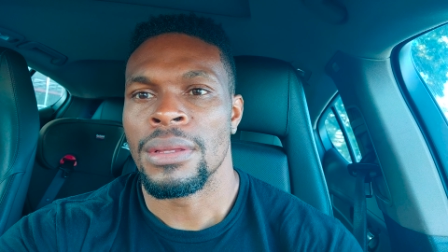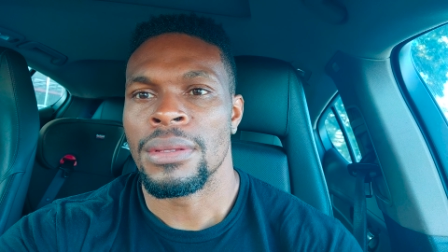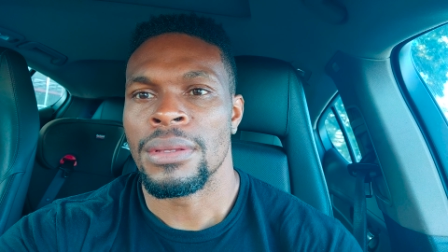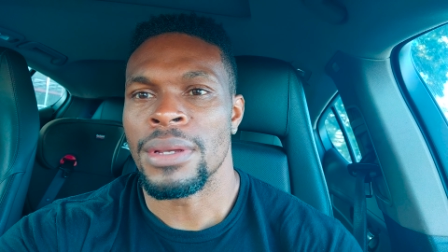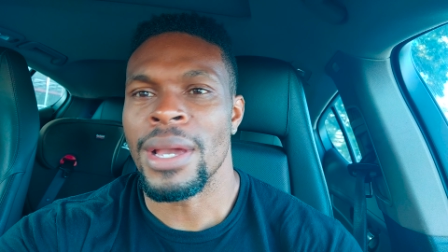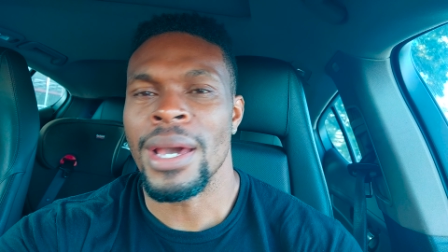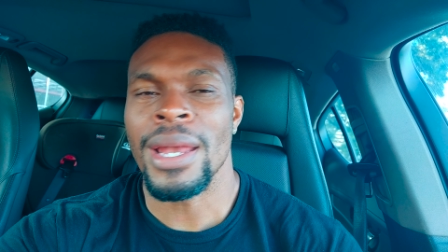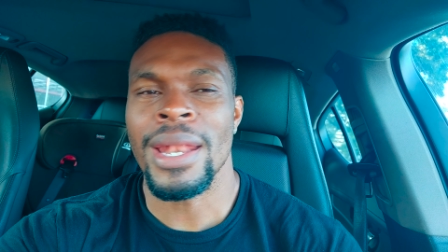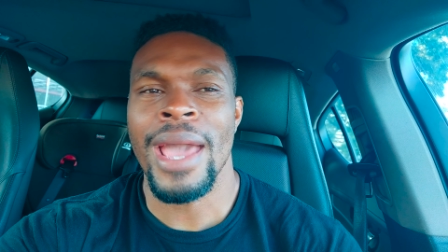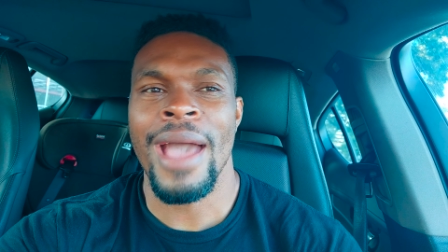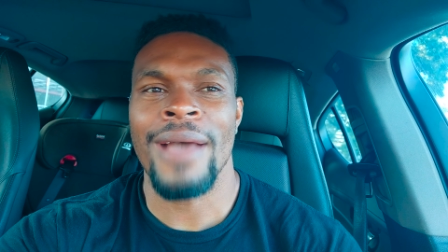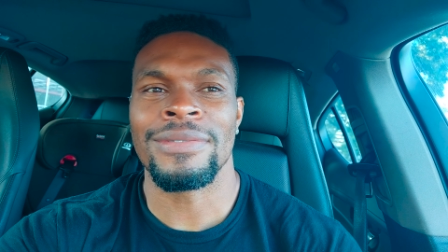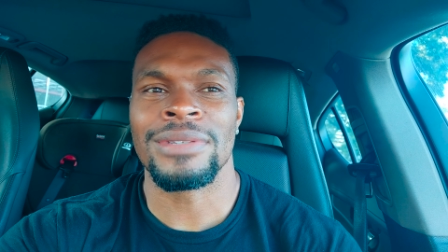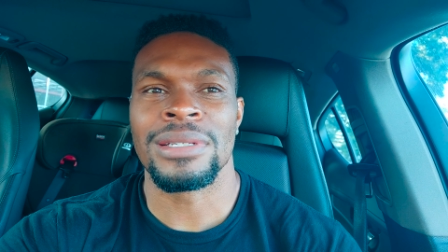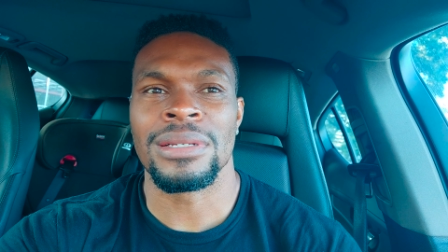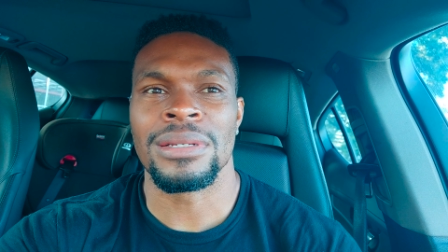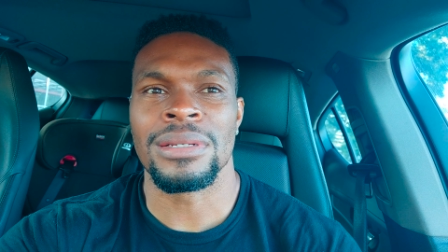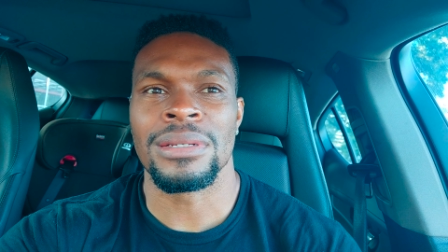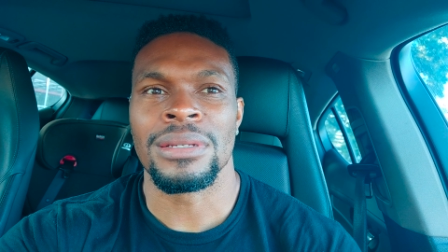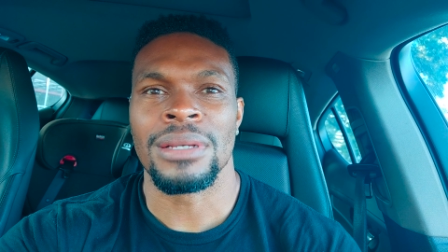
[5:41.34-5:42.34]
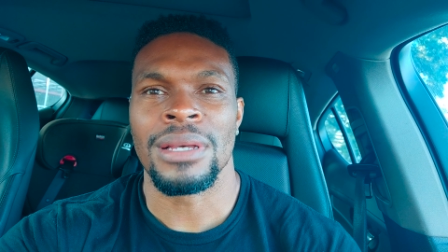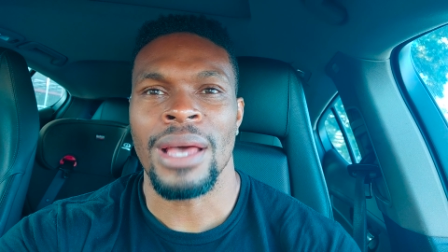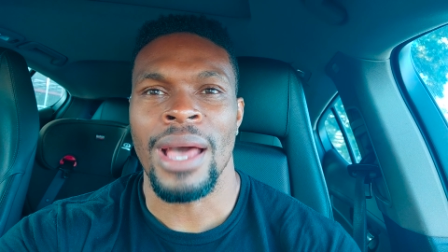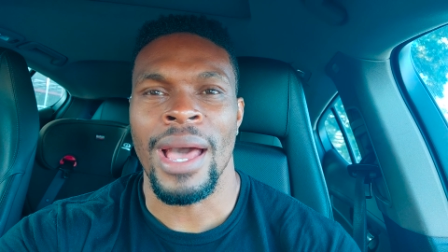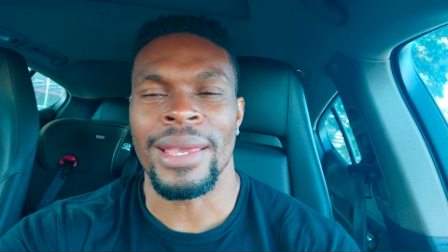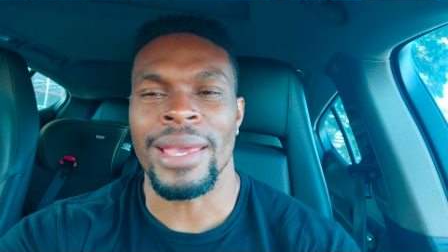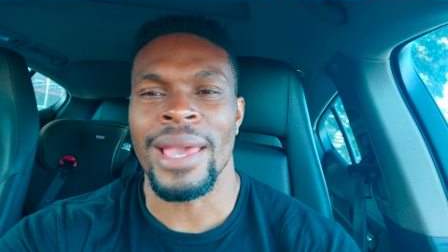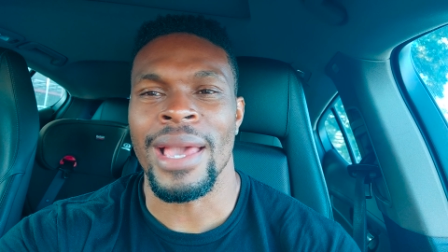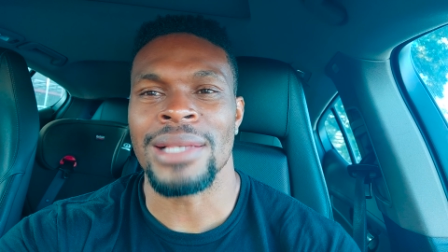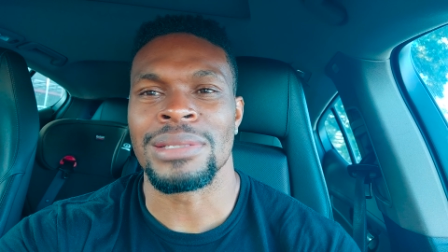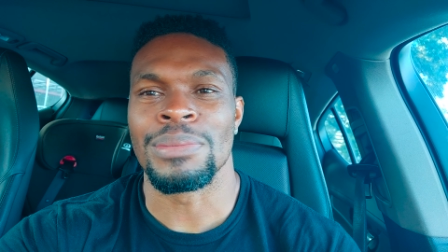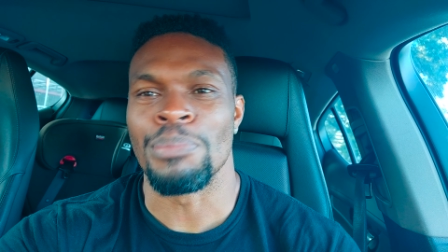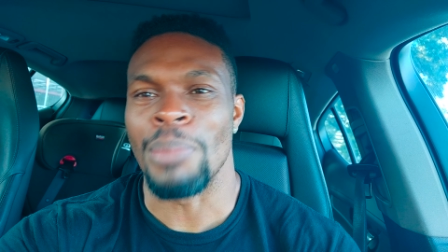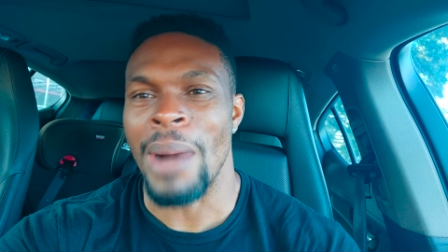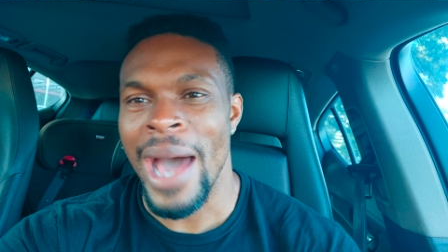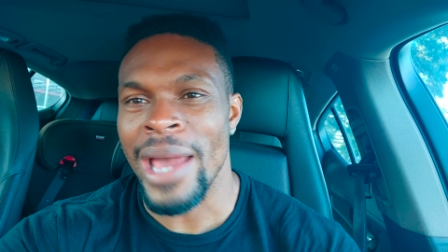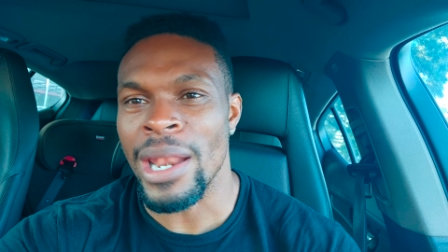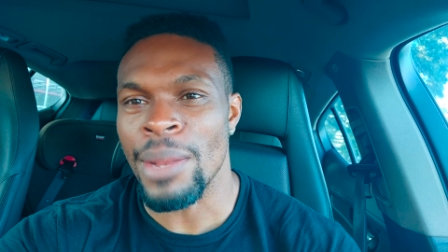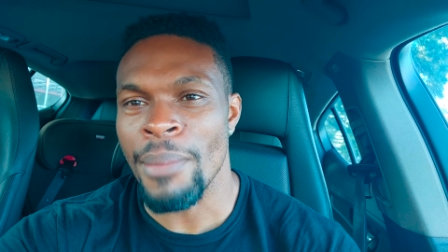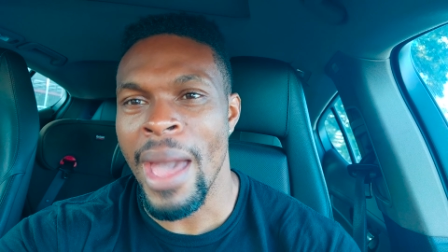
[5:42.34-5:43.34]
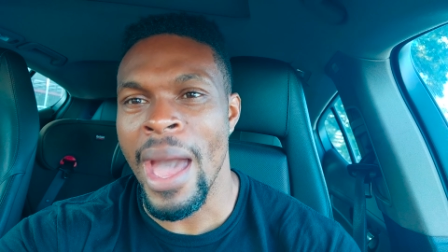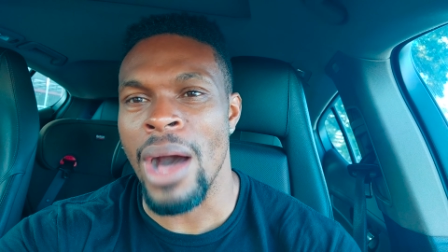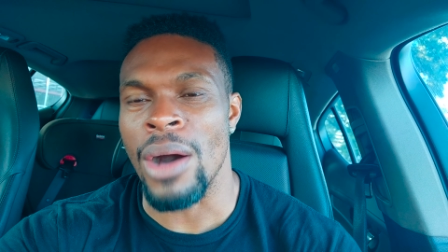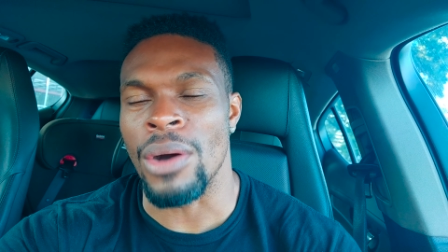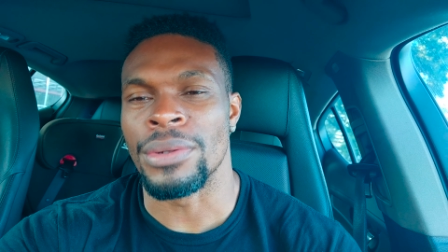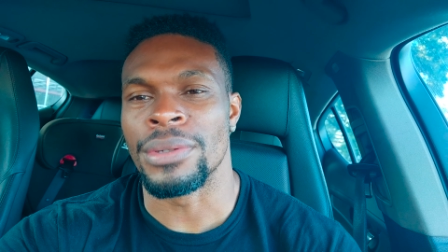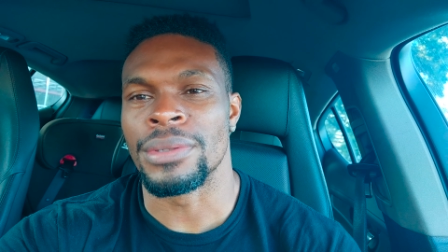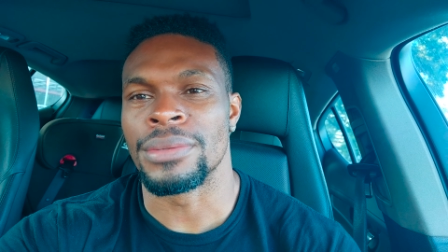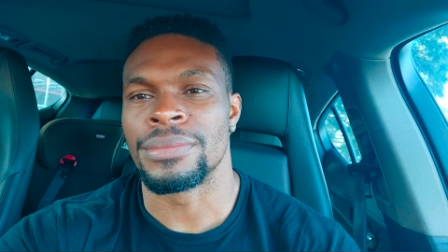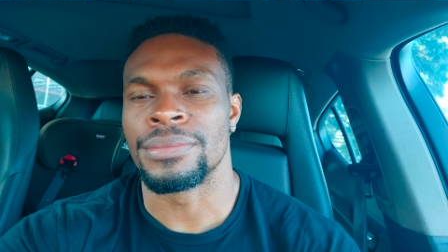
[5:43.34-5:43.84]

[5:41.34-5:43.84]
You're going to have to, I guess, bottom out.